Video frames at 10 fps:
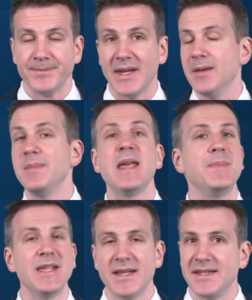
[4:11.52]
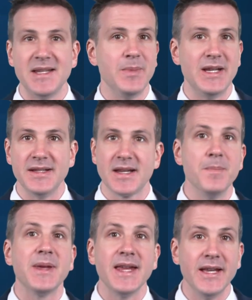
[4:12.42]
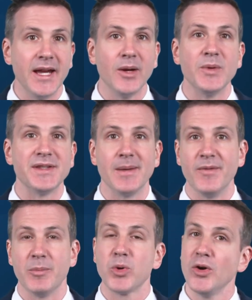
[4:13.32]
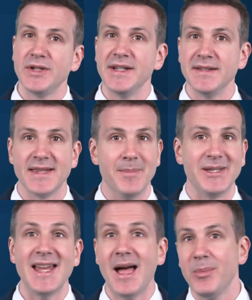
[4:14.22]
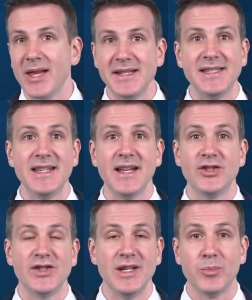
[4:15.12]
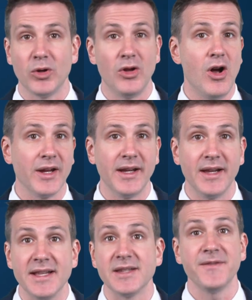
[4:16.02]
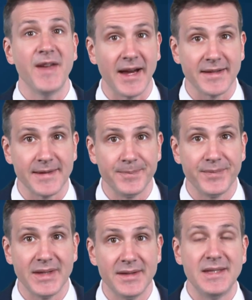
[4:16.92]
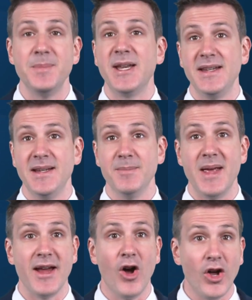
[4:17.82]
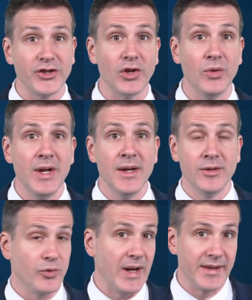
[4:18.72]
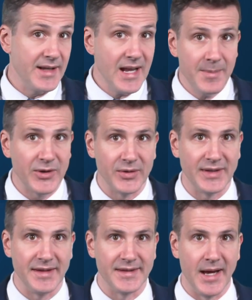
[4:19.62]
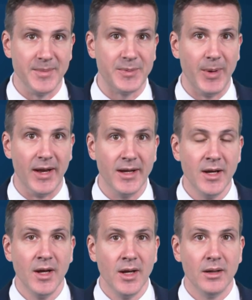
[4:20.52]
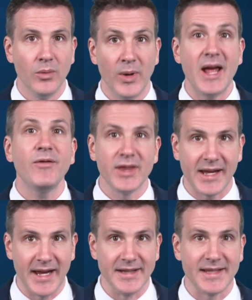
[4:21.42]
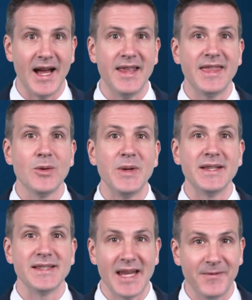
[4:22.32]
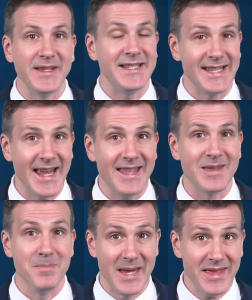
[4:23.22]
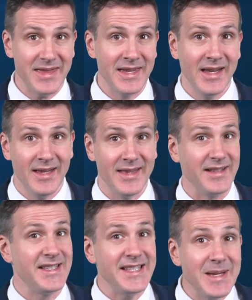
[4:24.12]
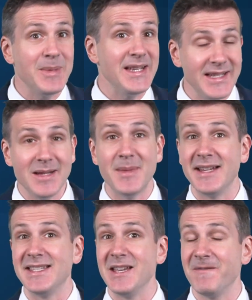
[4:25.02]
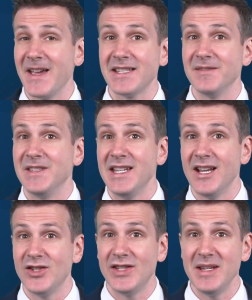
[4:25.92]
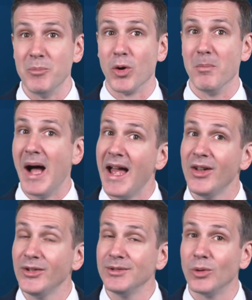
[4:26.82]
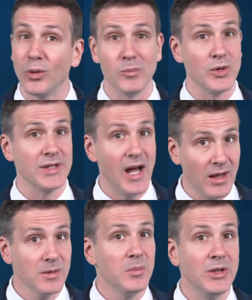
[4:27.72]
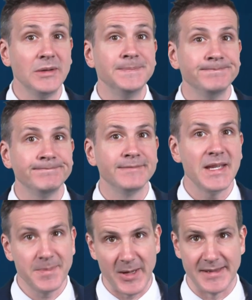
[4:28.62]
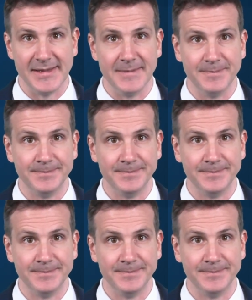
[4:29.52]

It may be that CBD is competing with some of the proteins that metabolize THC, prolonging its effects. CBD may also directly inhibit those enzymes. But whatever the case, I think we can safely say the myth that CBD makes the effects of THC more mild or more tolerable is busted.